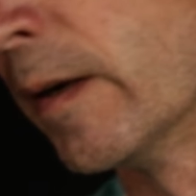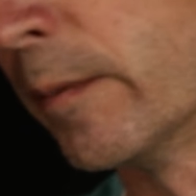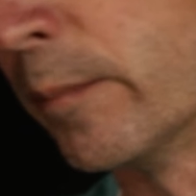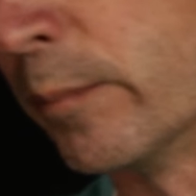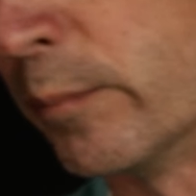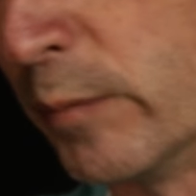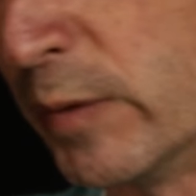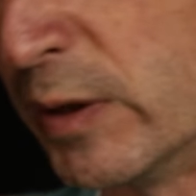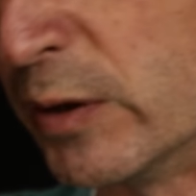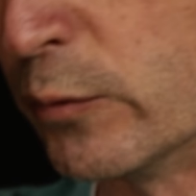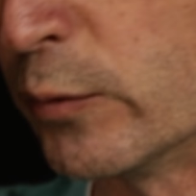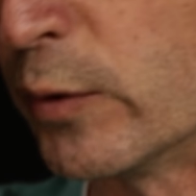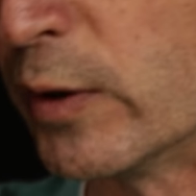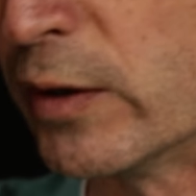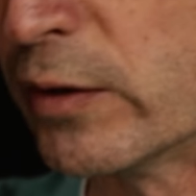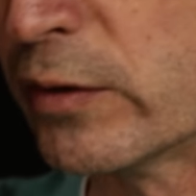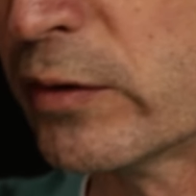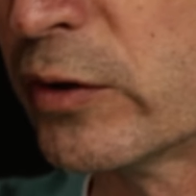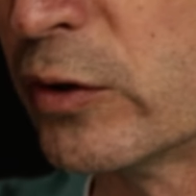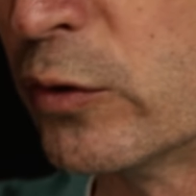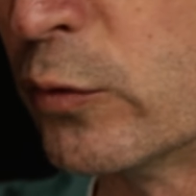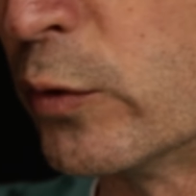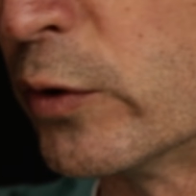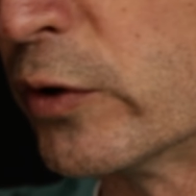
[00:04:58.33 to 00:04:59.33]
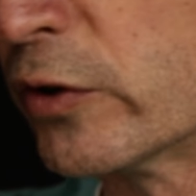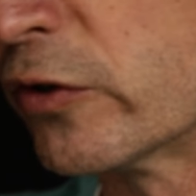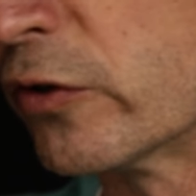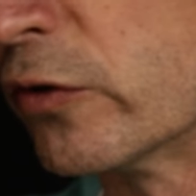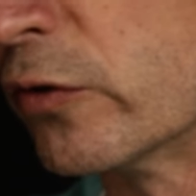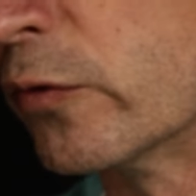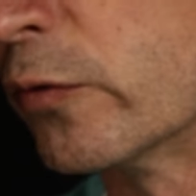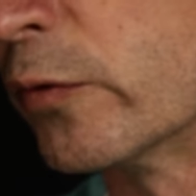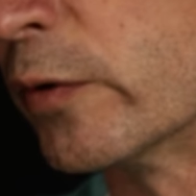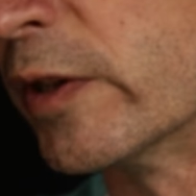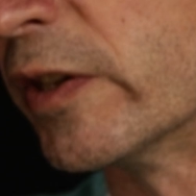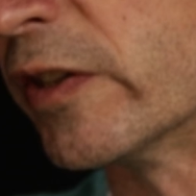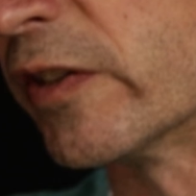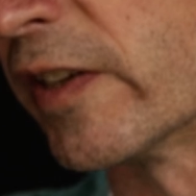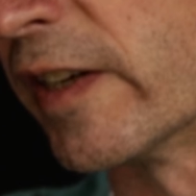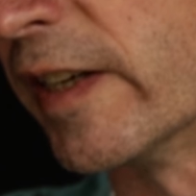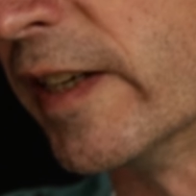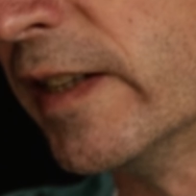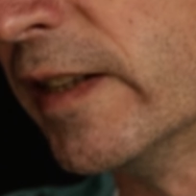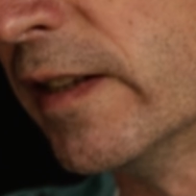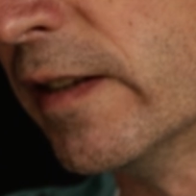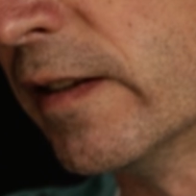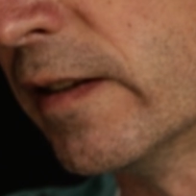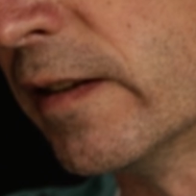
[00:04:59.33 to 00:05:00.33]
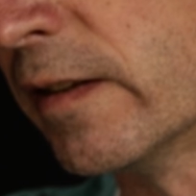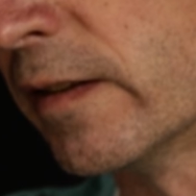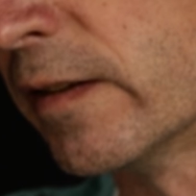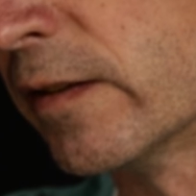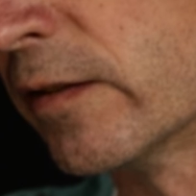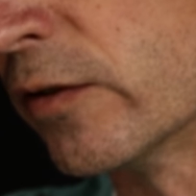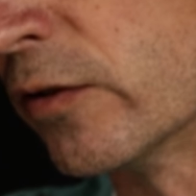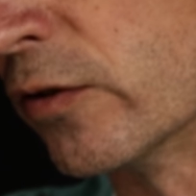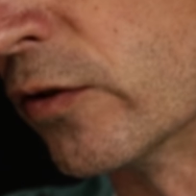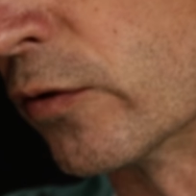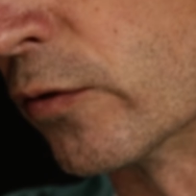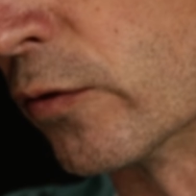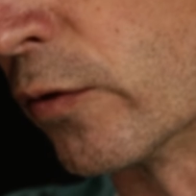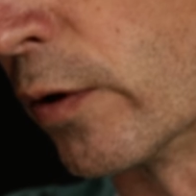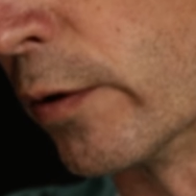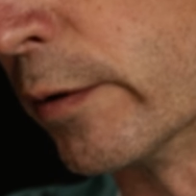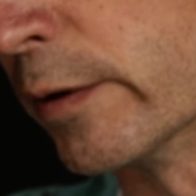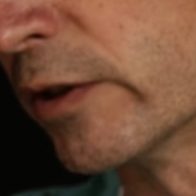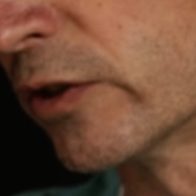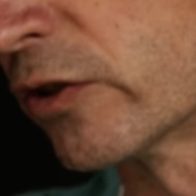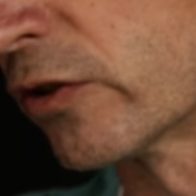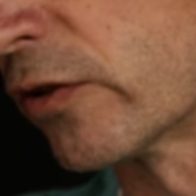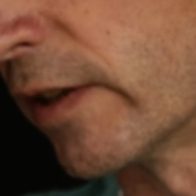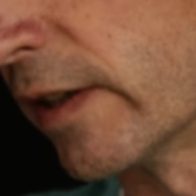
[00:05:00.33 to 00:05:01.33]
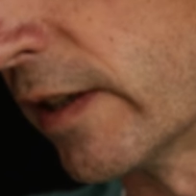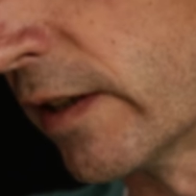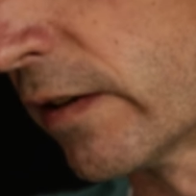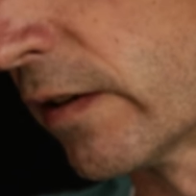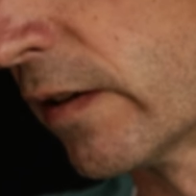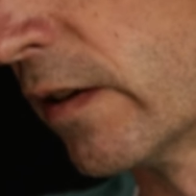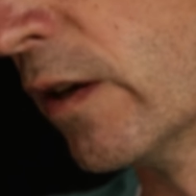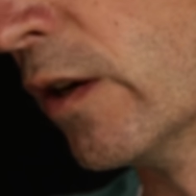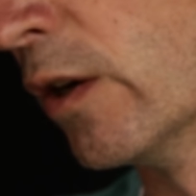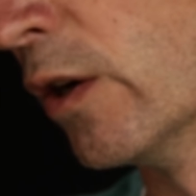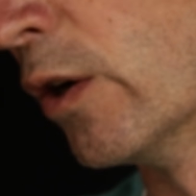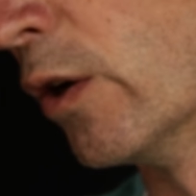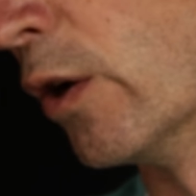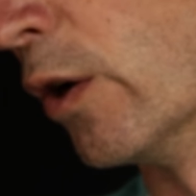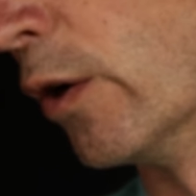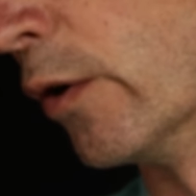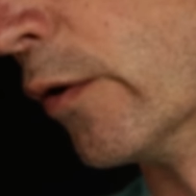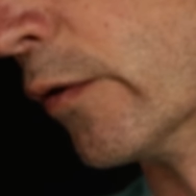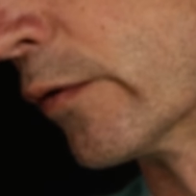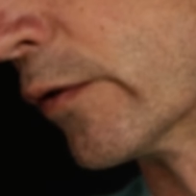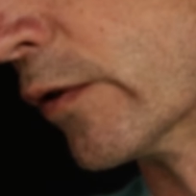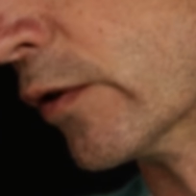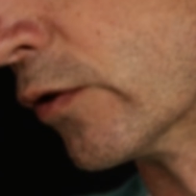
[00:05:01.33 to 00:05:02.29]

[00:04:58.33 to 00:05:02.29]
Meanwhile, you want to retain the growing strength of the